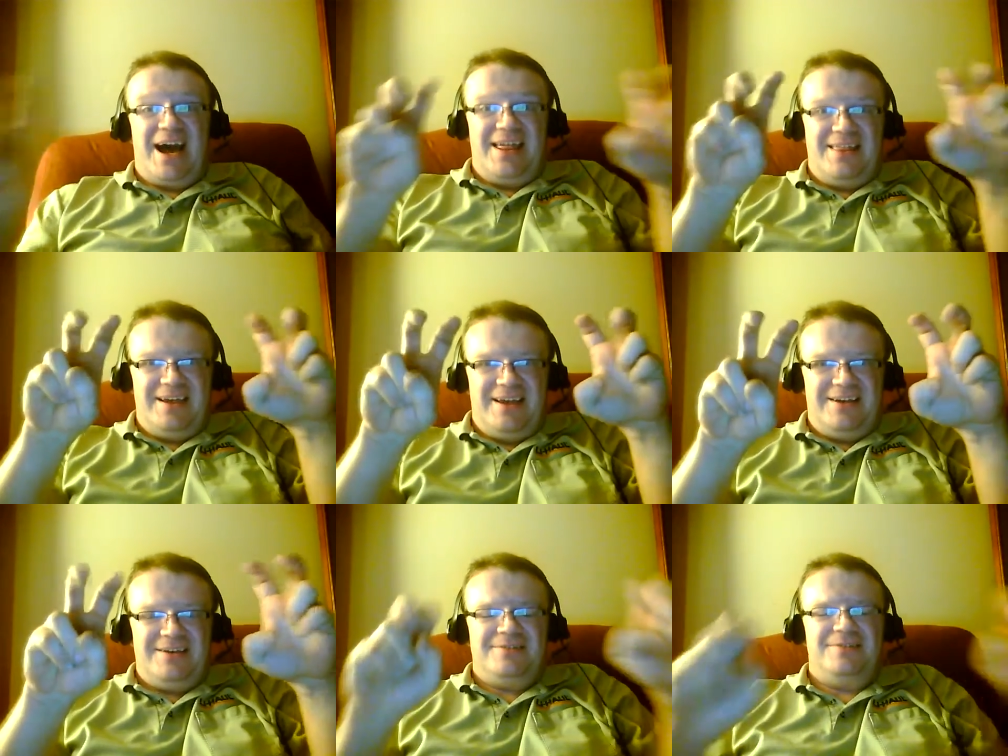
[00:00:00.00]
thing
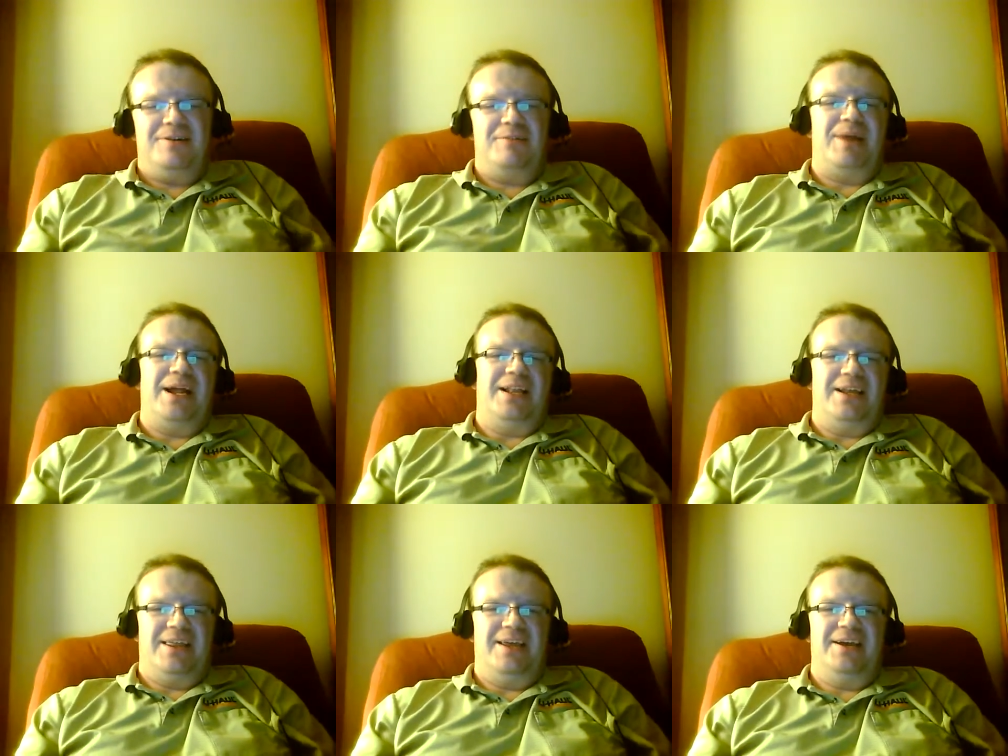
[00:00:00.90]
or a manly
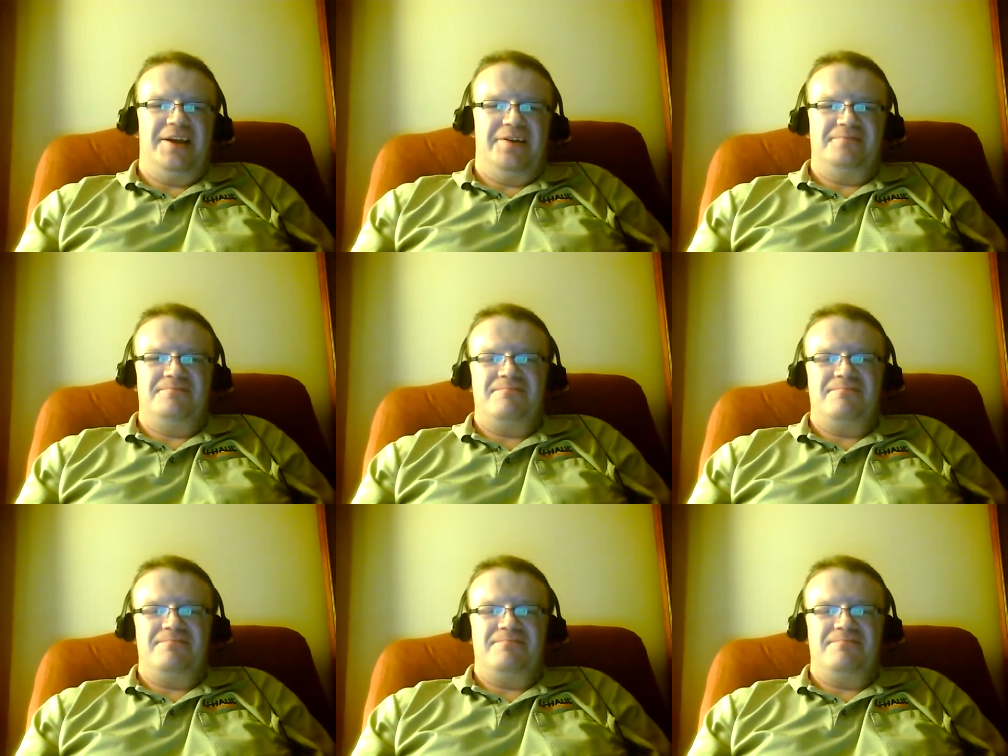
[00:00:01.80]
thing, you know.